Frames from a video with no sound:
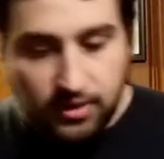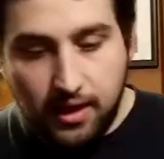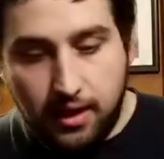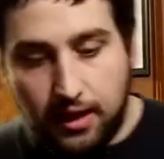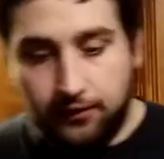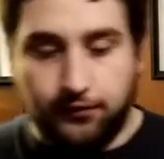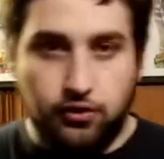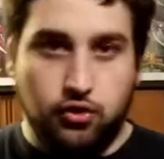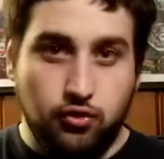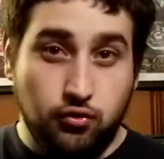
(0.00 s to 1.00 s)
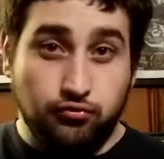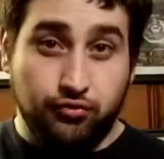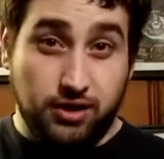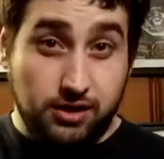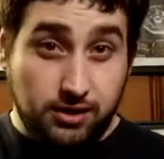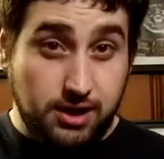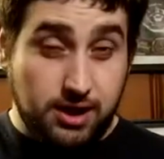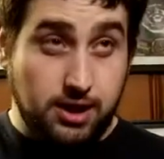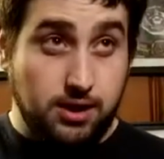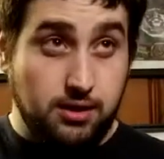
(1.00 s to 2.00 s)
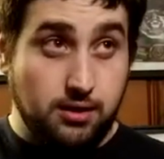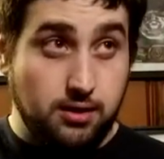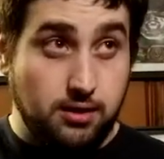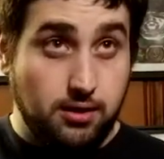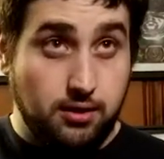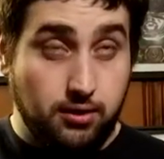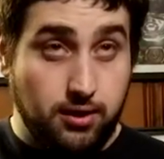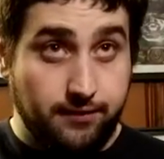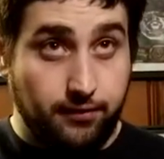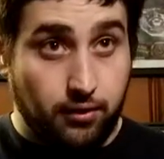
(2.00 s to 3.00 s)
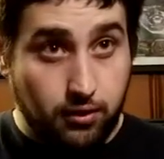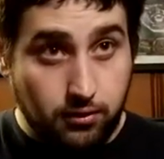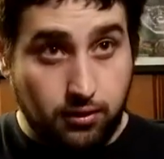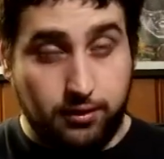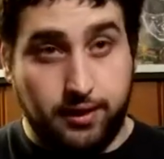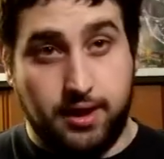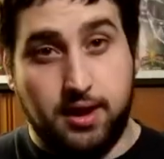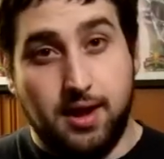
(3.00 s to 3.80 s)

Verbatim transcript: if you really live locally